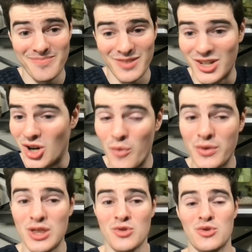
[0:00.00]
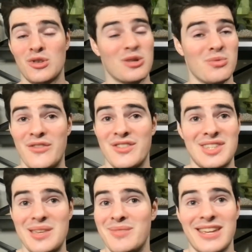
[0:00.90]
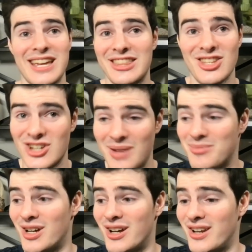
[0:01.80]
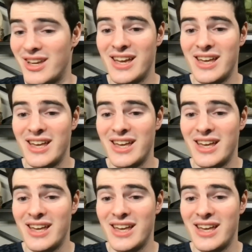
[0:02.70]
You know, hopefully this, this Ravens team can get the job done.